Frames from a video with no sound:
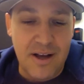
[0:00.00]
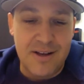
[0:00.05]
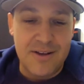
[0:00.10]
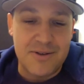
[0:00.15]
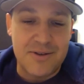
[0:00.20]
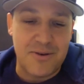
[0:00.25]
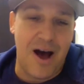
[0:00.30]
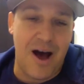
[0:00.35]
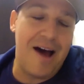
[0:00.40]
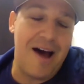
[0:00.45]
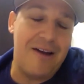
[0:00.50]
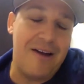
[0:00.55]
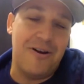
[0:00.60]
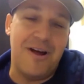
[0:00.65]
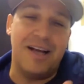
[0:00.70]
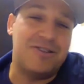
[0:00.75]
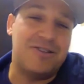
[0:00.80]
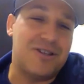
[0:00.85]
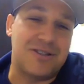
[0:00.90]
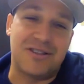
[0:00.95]
I don't know.
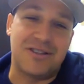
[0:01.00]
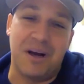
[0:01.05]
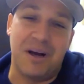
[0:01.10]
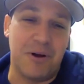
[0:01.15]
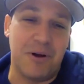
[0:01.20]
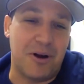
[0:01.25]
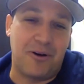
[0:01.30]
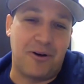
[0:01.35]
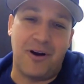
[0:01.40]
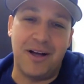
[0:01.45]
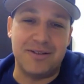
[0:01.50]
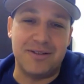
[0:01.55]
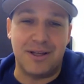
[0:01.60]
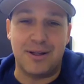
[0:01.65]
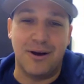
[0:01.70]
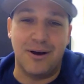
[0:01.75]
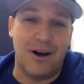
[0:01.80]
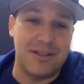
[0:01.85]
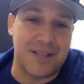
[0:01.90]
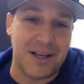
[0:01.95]
That's just some of the crazy
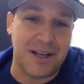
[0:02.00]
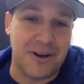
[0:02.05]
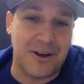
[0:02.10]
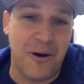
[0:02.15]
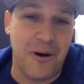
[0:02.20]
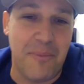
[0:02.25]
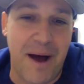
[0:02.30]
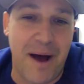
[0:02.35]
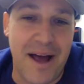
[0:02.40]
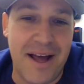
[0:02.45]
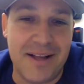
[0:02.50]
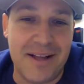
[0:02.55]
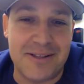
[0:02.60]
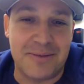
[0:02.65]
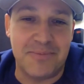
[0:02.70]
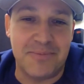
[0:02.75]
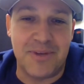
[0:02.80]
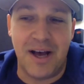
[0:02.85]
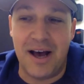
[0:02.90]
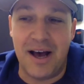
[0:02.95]
thoughts that go in my head
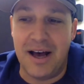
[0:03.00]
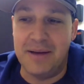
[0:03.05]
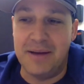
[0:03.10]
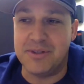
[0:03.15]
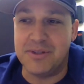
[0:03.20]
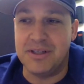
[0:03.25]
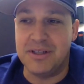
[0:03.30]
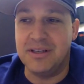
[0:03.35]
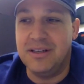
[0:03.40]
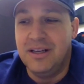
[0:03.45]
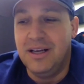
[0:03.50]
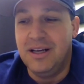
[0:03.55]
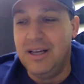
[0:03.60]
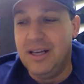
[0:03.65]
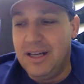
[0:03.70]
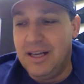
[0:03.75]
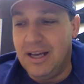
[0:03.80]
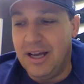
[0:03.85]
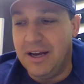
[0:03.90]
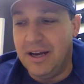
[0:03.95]
sometimes,
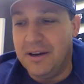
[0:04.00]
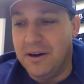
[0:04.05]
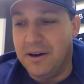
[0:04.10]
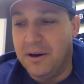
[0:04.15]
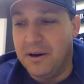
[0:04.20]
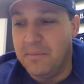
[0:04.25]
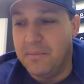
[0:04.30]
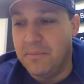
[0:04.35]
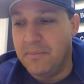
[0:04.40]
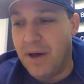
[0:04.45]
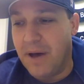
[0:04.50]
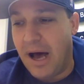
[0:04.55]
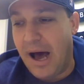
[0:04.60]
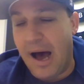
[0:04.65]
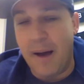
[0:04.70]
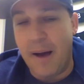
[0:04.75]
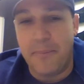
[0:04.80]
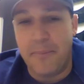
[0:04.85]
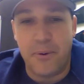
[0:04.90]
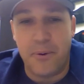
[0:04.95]
and
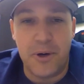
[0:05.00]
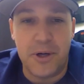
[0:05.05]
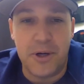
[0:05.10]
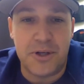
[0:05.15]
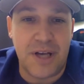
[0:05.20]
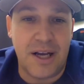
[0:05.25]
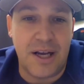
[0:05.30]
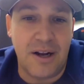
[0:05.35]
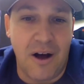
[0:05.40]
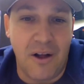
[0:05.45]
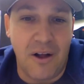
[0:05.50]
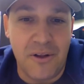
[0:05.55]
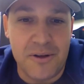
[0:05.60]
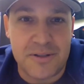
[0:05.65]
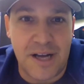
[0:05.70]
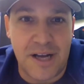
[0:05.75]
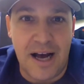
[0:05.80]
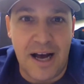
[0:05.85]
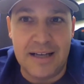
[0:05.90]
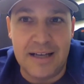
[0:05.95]
I appreciate all those
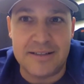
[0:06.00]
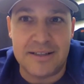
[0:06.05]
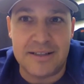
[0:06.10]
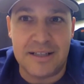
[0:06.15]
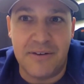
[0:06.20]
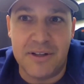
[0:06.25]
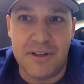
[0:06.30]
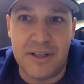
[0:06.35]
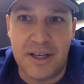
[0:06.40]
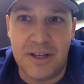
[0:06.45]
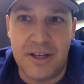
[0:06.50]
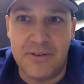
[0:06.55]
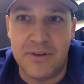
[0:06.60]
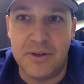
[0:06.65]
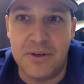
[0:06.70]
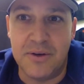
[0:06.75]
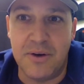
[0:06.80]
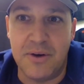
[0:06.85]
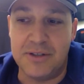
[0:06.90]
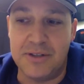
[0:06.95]
guys and everything they
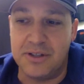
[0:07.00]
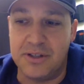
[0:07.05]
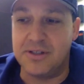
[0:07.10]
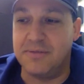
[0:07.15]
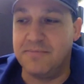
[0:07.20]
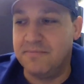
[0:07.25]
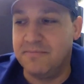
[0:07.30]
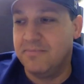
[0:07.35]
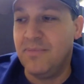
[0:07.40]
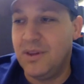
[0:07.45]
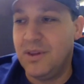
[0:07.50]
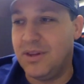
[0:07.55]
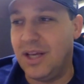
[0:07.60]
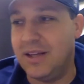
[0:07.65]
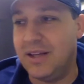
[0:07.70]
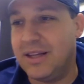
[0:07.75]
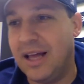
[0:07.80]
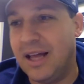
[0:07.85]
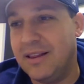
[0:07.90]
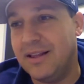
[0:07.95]
do. I just think
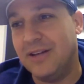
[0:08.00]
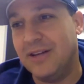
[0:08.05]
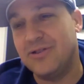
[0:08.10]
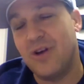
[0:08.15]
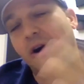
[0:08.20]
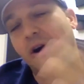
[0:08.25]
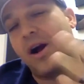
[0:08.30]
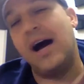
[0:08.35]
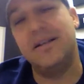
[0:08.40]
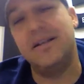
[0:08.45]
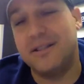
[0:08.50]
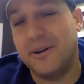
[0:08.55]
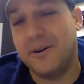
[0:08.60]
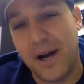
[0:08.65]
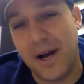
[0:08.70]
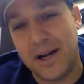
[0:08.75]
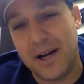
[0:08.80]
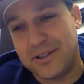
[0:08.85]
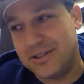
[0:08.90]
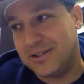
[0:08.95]
that there's all kinds of
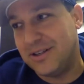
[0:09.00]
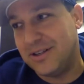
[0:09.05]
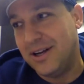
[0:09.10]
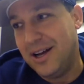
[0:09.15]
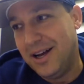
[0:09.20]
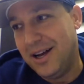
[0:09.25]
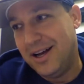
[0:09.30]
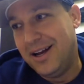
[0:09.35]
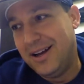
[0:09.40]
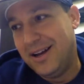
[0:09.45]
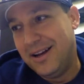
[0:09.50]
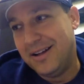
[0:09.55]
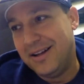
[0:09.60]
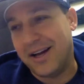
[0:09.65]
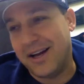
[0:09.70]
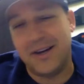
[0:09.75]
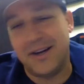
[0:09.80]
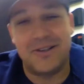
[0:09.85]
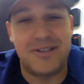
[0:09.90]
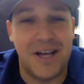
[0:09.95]
directions.
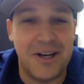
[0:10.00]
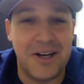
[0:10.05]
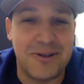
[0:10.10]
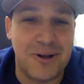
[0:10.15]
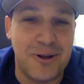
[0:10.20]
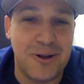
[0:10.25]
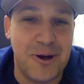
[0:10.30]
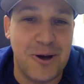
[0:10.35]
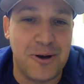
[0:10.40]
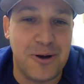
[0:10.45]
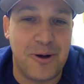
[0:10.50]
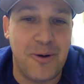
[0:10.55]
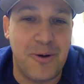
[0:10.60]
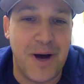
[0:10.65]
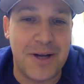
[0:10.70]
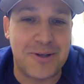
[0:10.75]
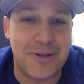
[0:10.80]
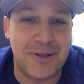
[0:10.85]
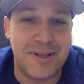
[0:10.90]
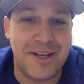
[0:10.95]
Like I said, it's a loaded
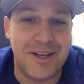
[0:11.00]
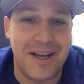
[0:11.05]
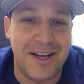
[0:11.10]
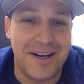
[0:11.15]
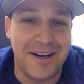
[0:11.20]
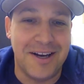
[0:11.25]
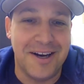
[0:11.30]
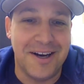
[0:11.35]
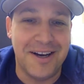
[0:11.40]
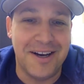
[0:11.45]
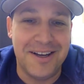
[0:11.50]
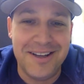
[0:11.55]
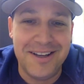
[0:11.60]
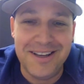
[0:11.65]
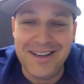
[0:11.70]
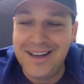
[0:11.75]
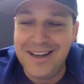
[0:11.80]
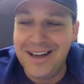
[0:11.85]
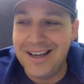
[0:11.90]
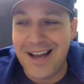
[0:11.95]
question, and
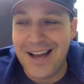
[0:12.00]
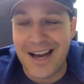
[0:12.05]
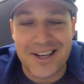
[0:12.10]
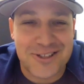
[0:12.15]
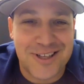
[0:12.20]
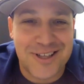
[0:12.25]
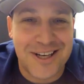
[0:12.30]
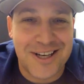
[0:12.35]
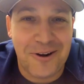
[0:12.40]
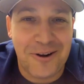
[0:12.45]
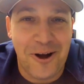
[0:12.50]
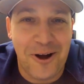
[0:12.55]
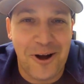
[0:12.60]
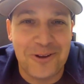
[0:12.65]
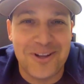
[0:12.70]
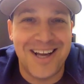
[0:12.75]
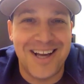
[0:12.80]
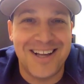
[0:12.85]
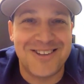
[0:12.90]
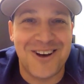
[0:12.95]
I could sit here all
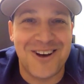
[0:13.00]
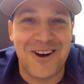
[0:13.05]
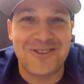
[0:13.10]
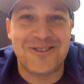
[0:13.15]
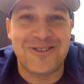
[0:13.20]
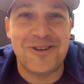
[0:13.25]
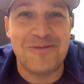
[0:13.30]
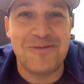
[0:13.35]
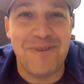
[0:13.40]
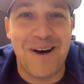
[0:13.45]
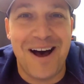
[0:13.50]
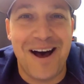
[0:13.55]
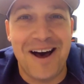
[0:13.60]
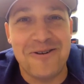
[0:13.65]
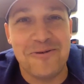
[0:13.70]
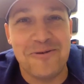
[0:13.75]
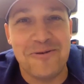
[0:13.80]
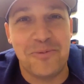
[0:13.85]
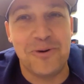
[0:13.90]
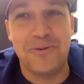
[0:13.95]
day and talk to you about how to
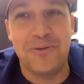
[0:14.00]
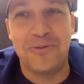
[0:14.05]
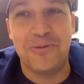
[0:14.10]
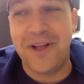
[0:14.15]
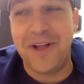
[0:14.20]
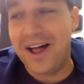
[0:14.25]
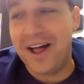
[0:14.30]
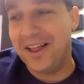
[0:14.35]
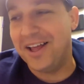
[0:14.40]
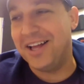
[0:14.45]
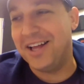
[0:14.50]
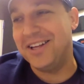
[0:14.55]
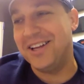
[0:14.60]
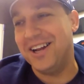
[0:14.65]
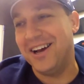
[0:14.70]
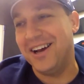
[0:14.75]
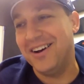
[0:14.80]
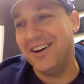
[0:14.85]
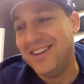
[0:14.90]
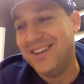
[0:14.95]
improve flatland.
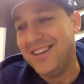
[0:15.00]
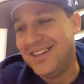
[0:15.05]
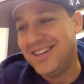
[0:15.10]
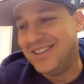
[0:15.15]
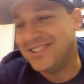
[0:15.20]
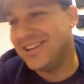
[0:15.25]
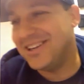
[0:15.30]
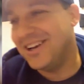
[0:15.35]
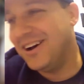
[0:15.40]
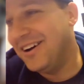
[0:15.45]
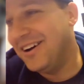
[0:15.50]
You know? So